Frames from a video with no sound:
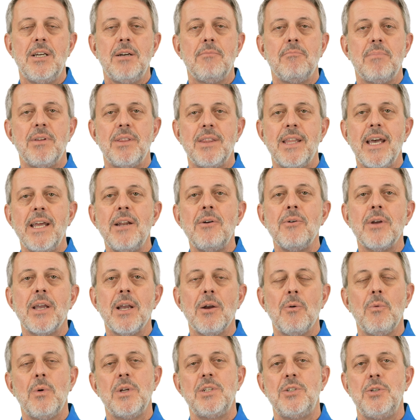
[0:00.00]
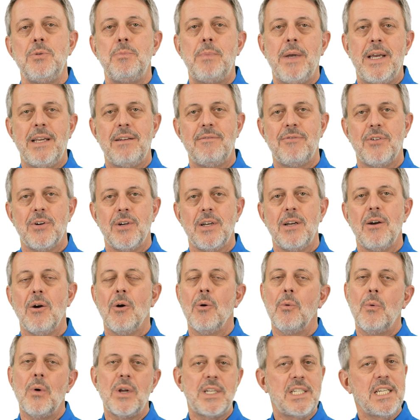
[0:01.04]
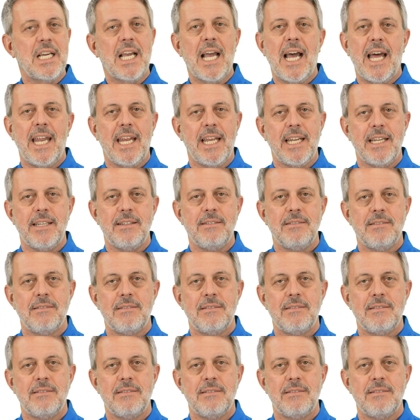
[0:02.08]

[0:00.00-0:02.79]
But they don't care what you paid for it or what you got in it.